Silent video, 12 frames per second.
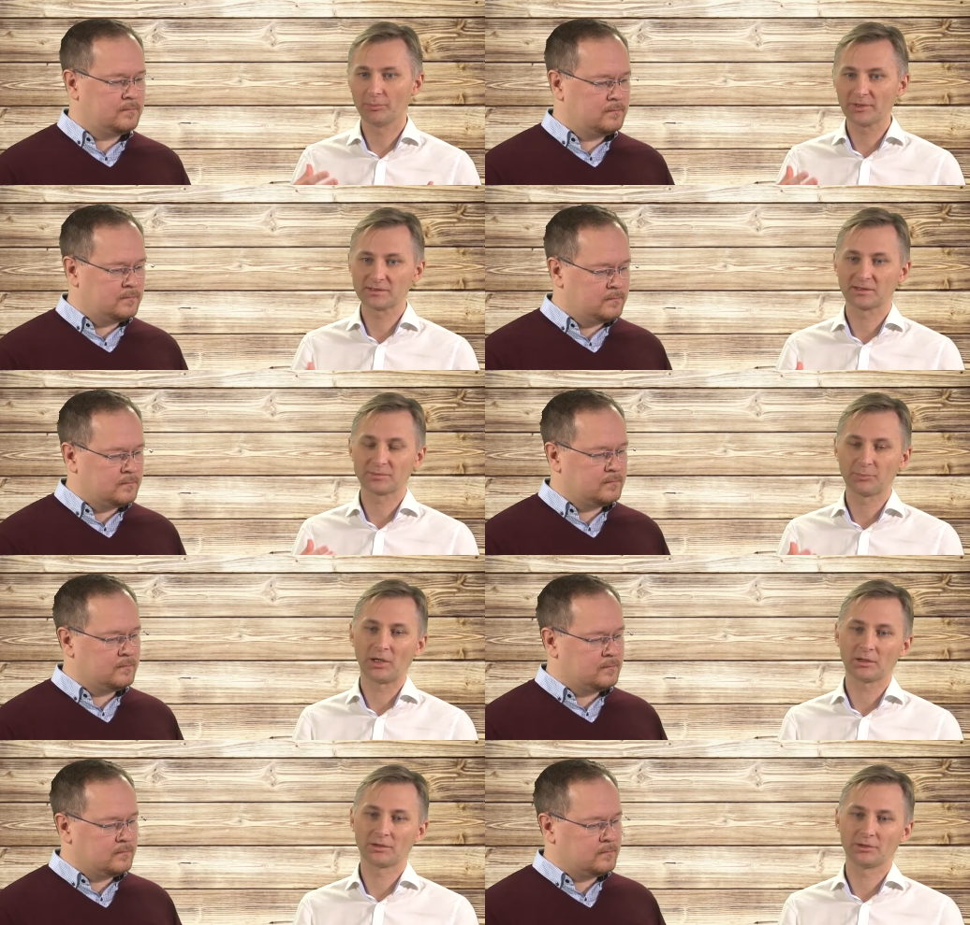Speaker 1: business
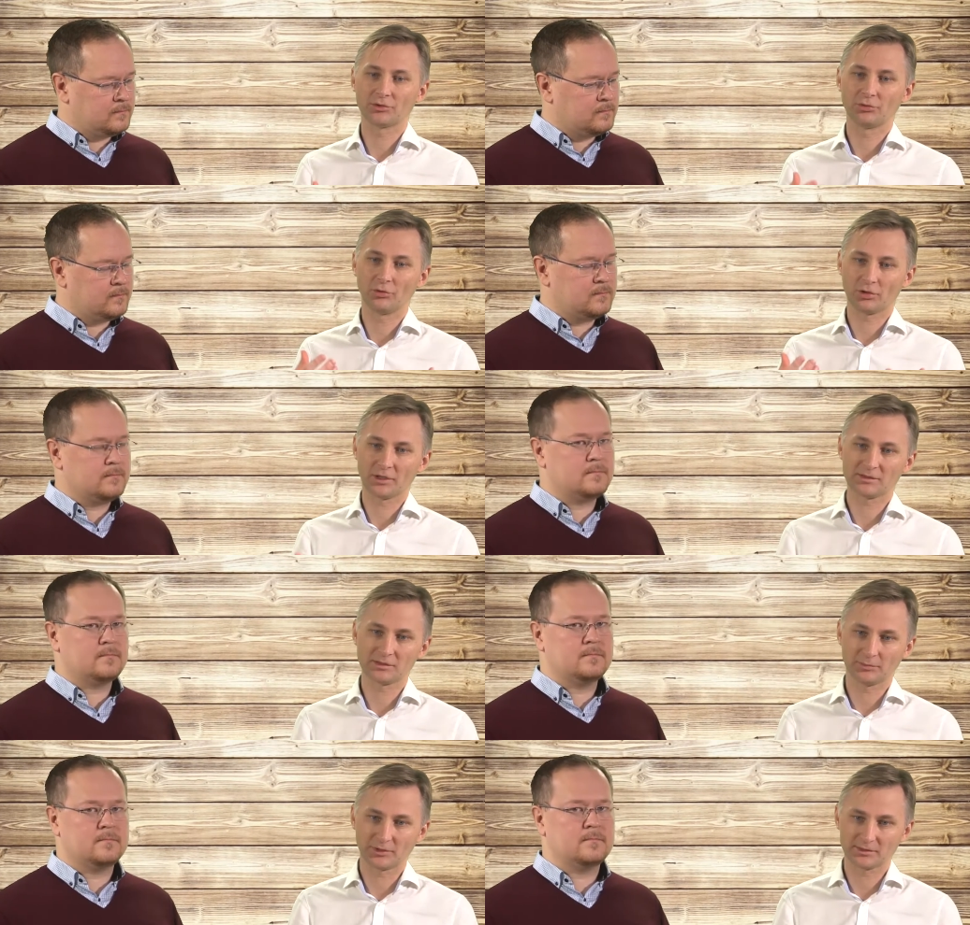partner to your
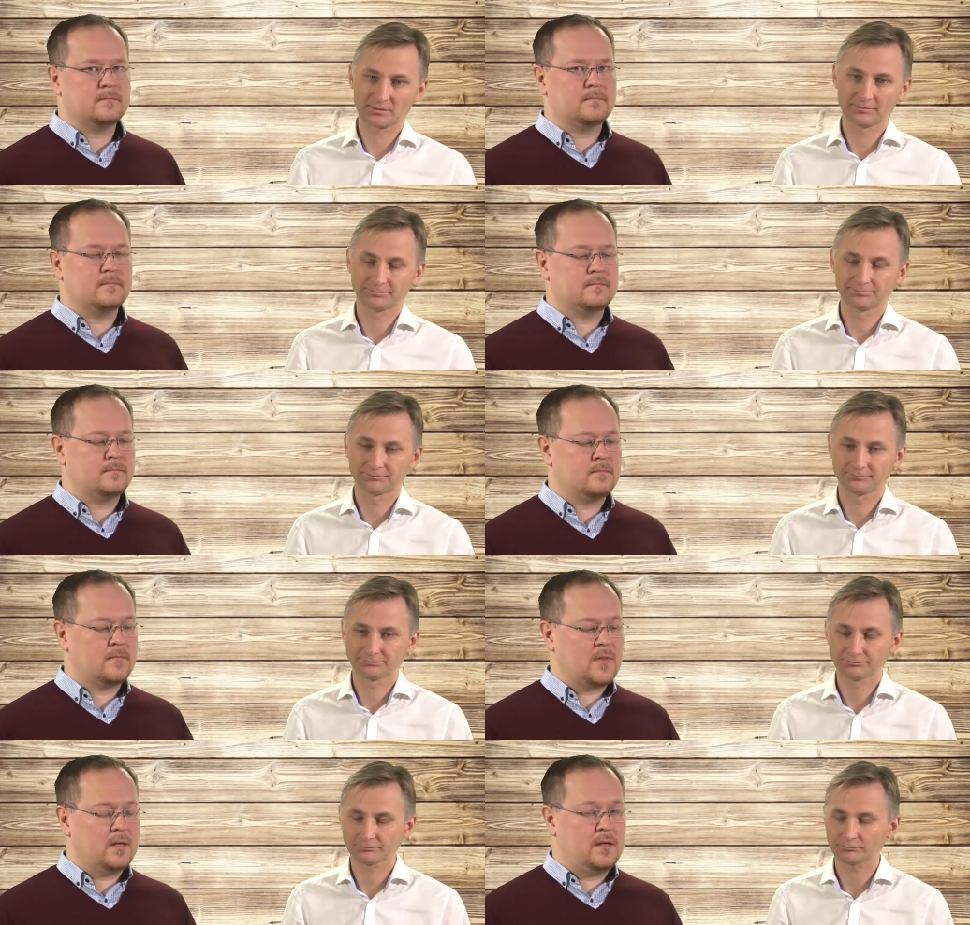customers.
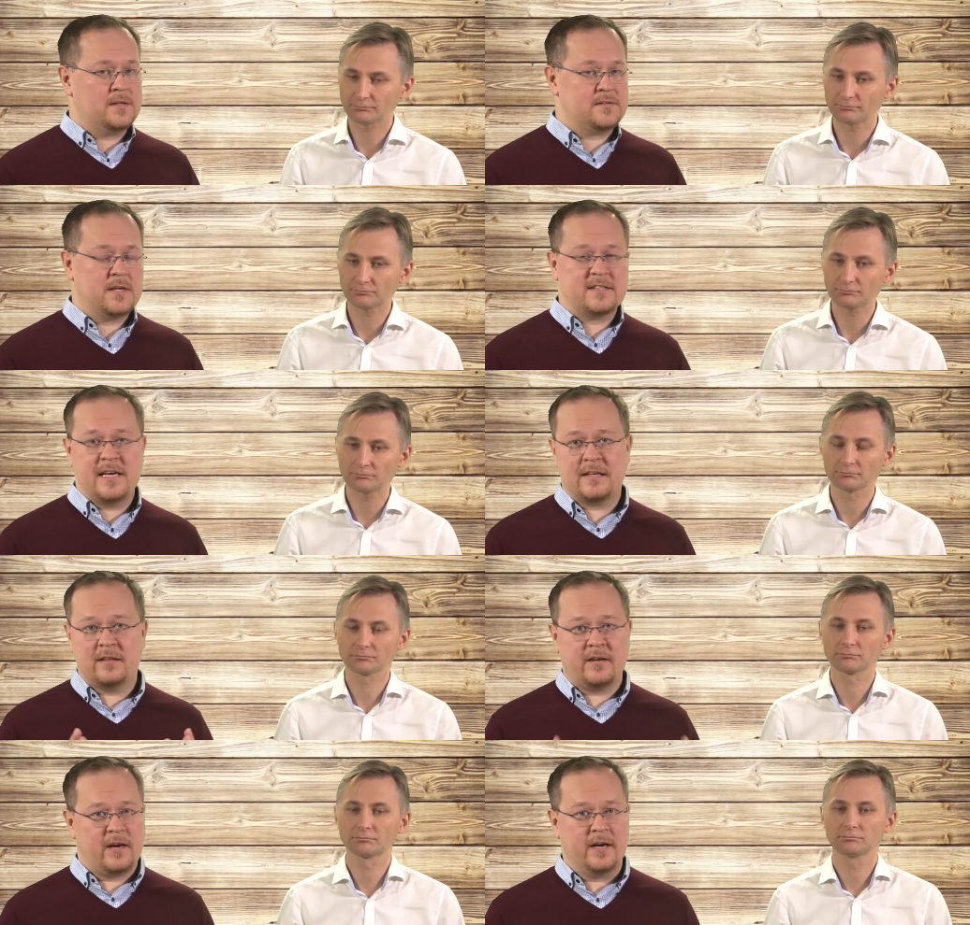
Speaker 2: Yes,
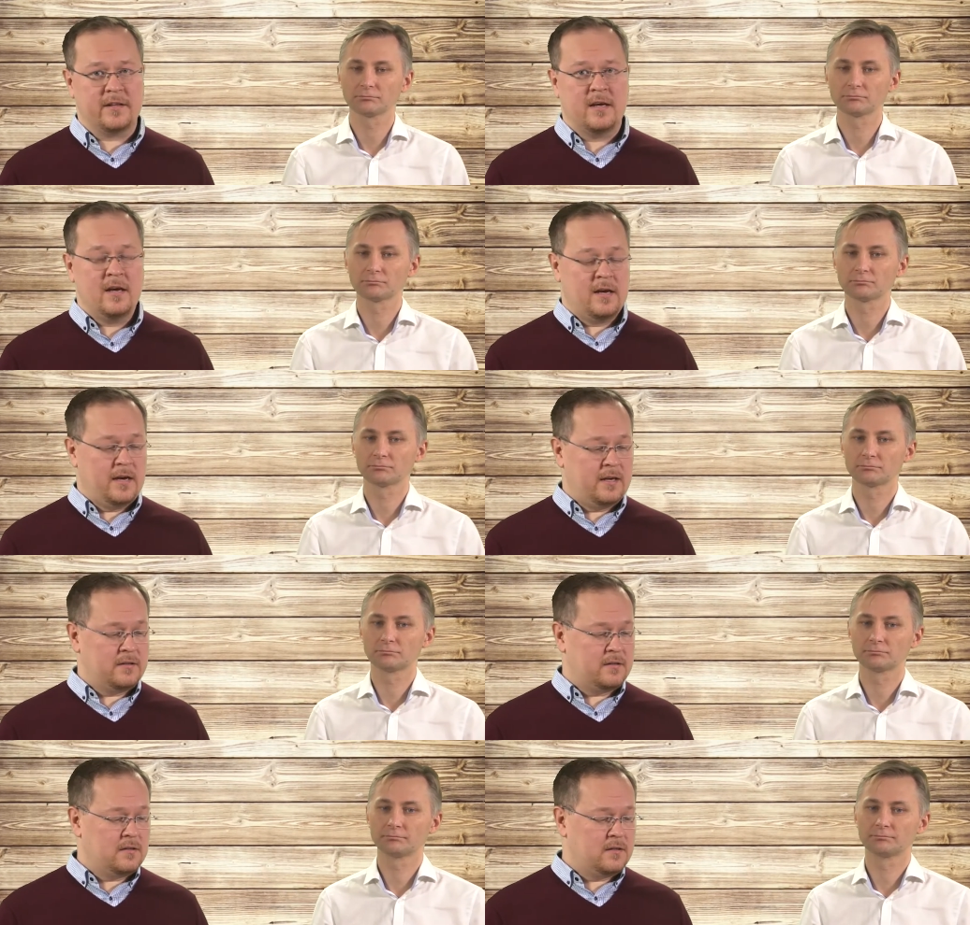exactly right.
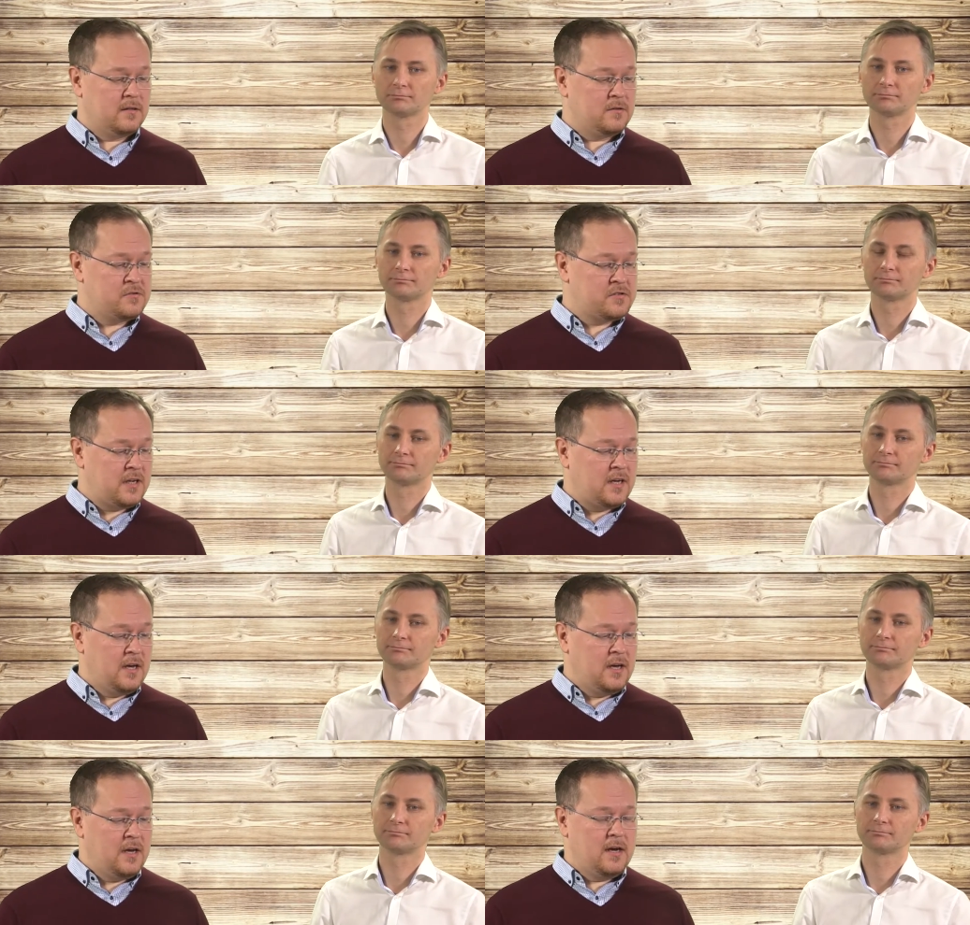And uh, you
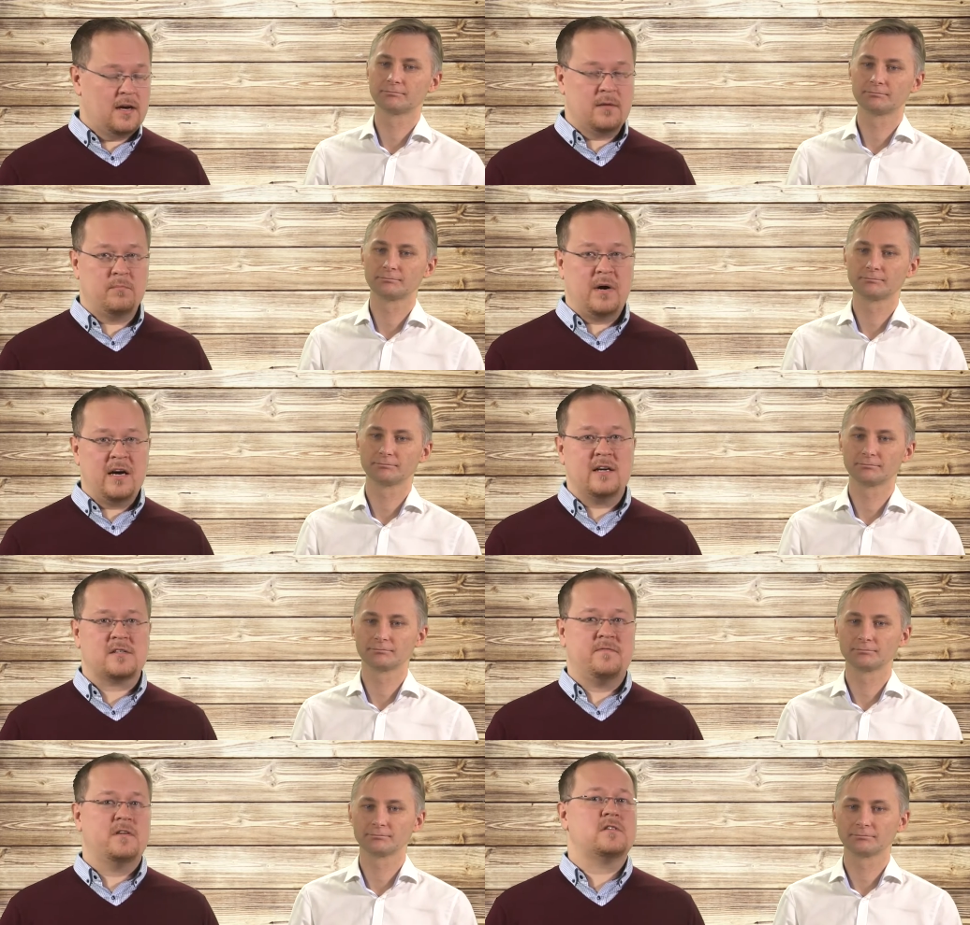see, uh,
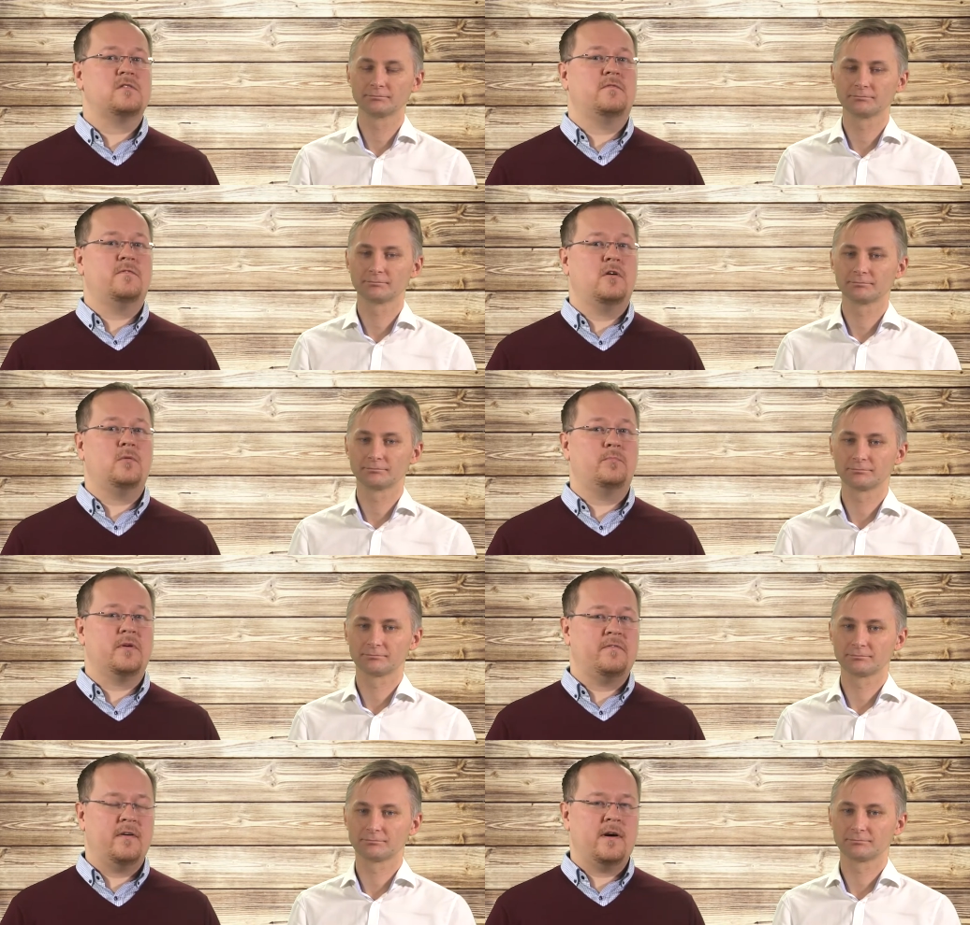buyers first of all
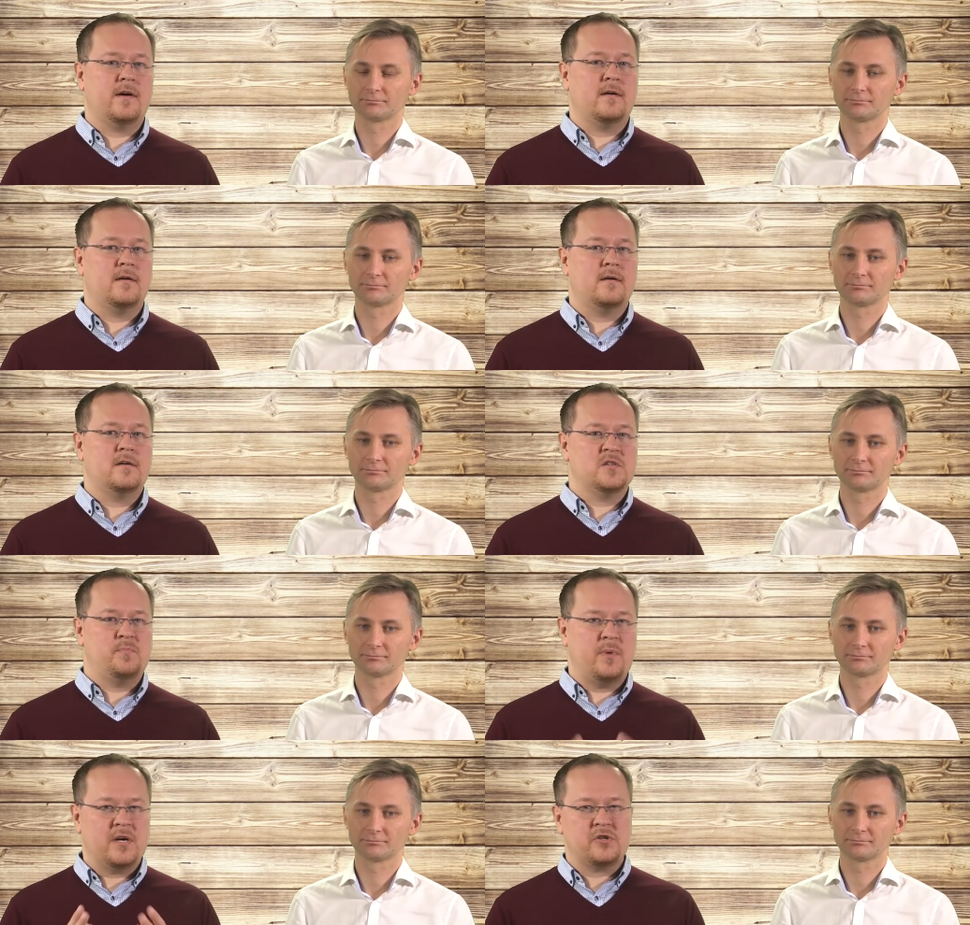prefer
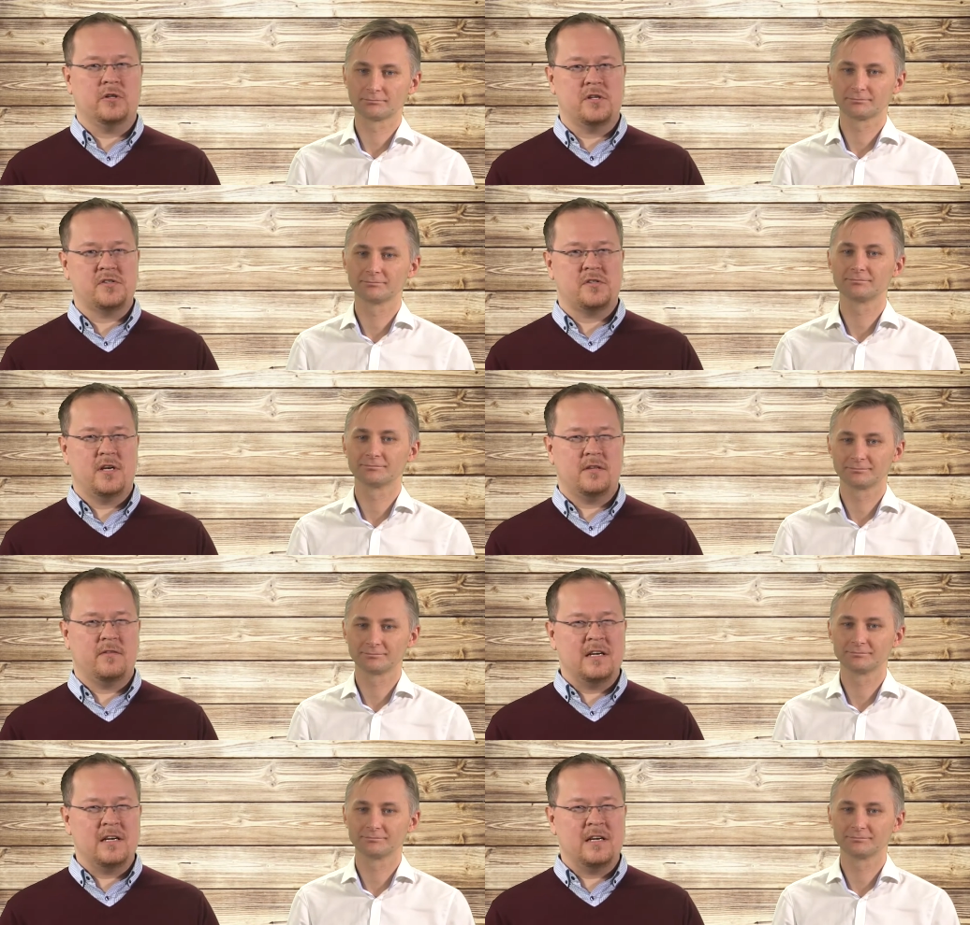specialists. And